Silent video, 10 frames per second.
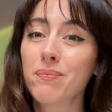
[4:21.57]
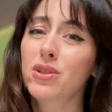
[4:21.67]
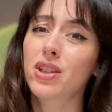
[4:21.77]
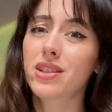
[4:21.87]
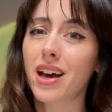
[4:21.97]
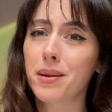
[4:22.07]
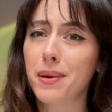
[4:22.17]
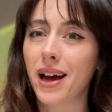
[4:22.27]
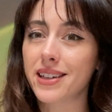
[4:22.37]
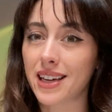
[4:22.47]
does not
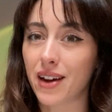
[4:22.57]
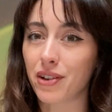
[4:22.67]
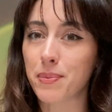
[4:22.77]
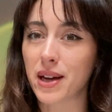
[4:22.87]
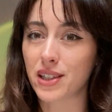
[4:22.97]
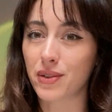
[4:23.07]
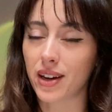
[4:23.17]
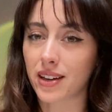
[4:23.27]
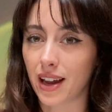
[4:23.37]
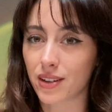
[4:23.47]
apply to everybody
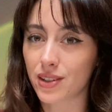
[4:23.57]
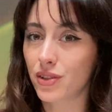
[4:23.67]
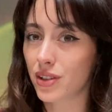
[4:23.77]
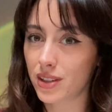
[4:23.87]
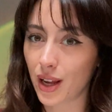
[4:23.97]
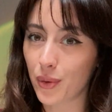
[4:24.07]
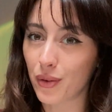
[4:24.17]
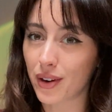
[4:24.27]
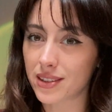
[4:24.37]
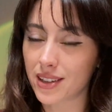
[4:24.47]
right now, so just take
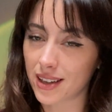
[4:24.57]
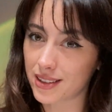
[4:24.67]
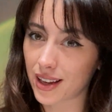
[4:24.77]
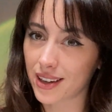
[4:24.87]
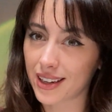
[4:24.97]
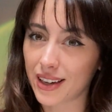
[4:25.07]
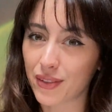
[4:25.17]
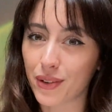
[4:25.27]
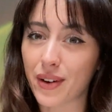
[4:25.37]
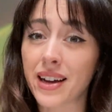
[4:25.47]
what resonates and leave
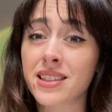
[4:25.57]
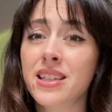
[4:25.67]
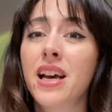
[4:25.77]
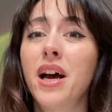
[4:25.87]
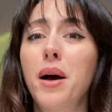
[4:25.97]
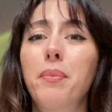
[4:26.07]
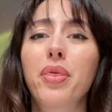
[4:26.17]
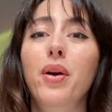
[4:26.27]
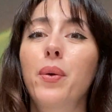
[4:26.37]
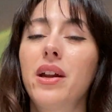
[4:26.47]
the rest. But
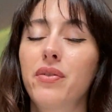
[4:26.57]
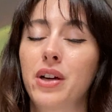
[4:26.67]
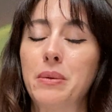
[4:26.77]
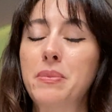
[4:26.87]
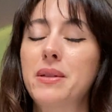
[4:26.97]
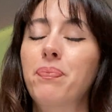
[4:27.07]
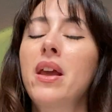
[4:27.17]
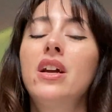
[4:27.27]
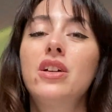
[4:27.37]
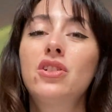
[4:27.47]
the Queen of Cups,
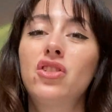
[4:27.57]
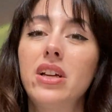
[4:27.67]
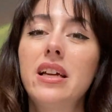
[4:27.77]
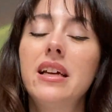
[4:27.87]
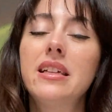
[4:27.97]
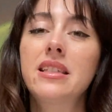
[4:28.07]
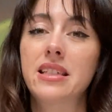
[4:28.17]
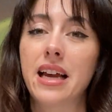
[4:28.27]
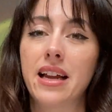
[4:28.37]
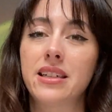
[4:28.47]
she is
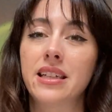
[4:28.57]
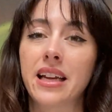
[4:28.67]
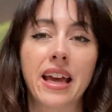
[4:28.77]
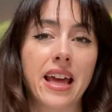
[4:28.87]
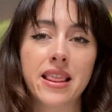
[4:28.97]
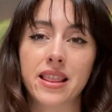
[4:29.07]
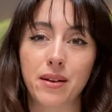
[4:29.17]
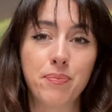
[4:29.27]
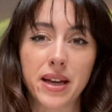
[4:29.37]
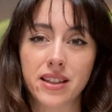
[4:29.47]
standing in the
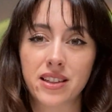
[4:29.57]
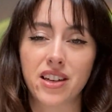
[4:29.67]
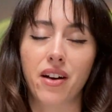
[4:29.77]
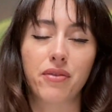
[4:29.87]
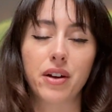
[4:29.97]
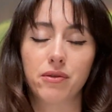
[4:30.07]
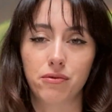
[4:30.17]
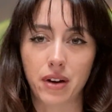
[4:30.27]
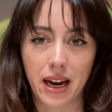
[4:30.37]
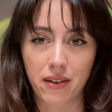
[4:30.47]
midst of
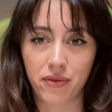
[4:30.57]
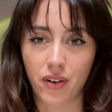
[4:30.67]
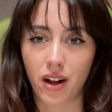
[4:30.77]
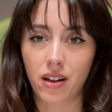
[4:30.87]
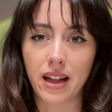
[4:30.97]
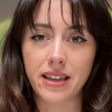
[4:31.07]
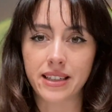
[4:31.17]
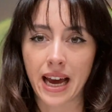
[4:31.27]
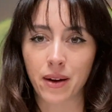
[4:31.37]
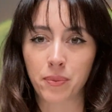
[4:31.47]
rainfall and
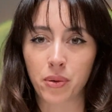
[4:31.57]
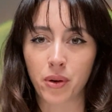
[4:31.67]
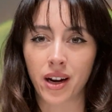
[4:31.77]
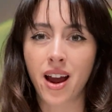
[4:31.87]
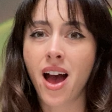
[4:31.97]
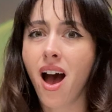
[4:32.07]
downpour.